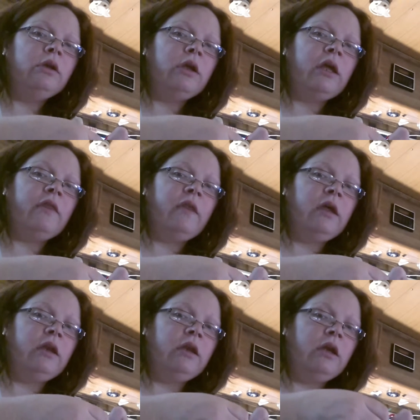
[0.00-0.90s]
and
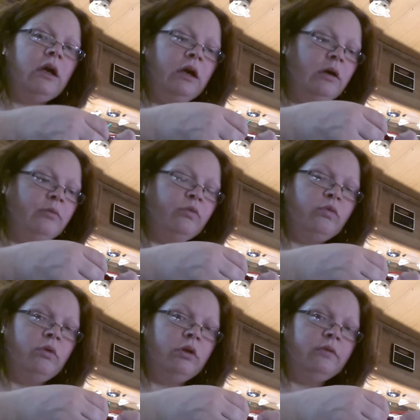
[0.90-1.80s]
then
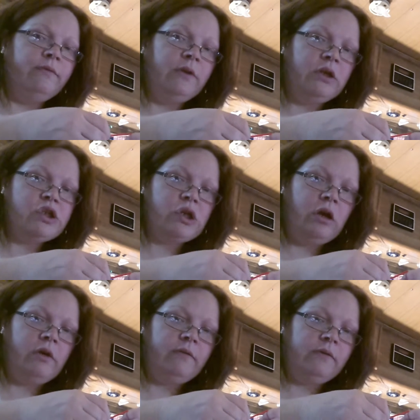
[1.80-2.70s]
we'll finish
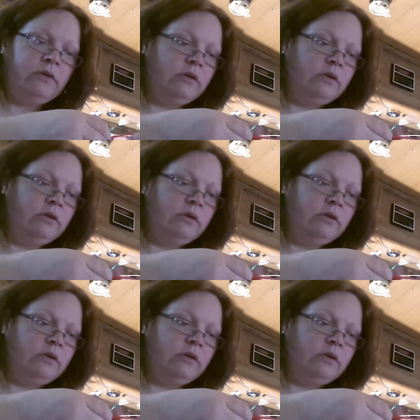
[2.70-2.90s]
off.